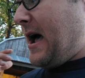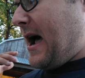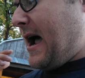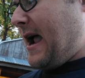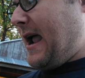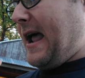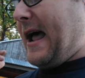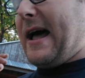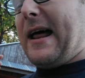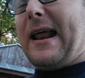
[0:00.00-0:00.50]

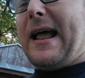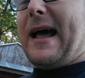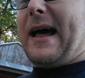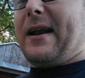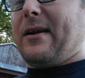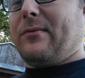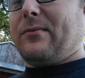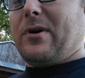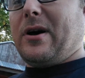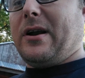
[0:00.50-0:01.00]
I
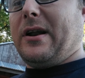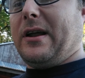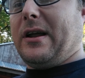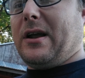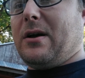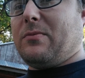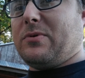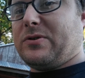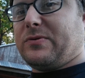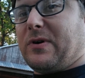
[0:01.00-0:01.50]
had it running.
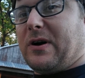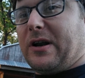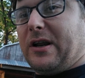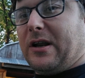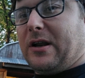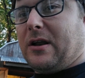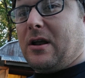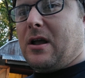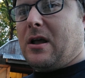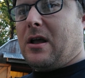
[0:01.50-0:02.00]
It was
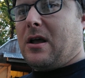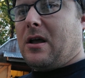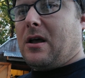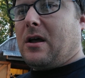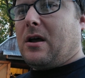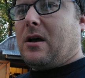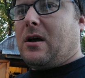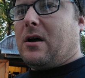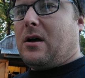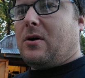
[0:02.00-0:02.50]
running
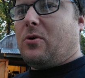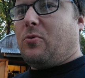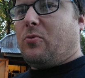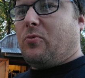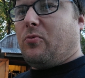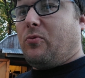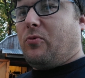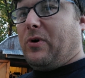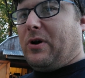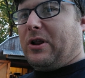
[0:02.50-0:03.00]

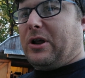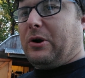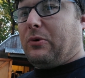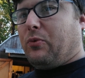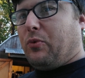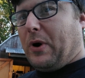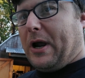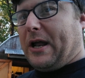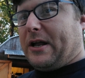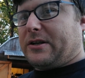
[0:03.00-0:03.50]
really
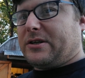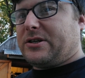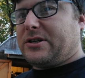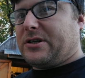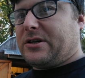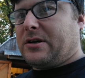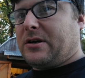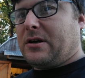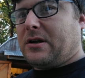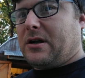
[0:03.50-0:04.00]

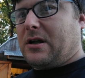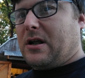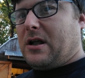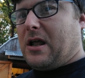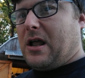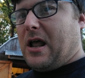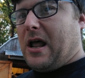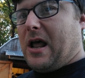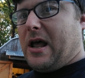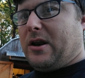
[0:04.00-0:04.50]
rich,
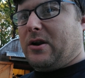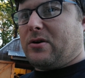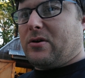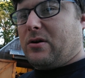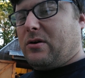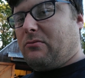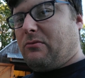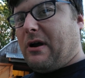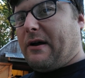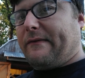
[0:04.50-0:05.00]
and you
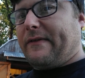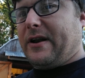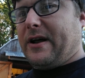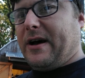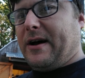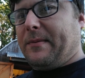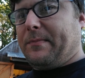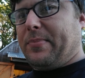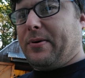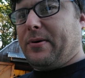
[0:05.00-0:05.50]
couldn't rev it
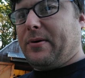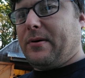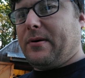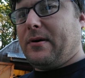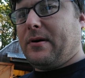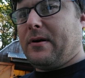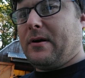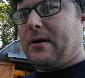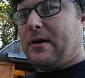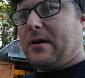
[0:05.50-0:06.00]
up,
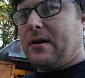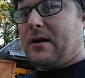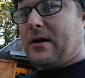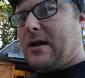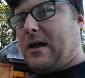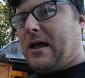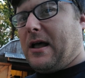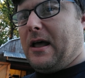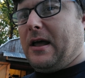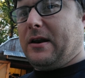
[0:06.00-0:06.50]

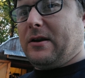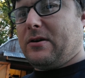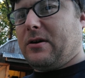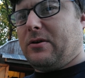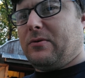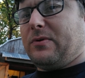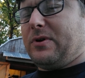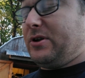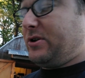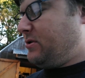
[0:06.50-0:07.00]
and you
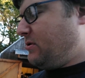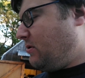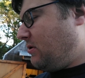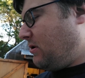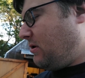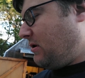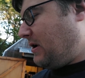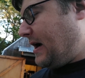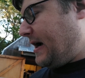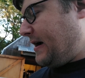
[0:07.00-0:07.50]
couldn't really do a
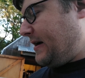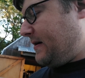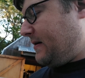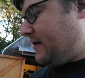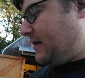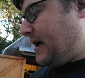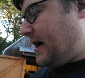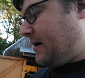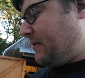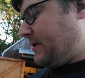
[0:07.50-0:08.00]
whole
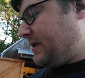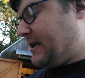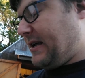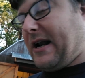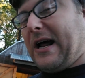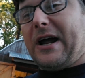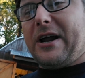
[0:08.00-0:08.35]
lot with it.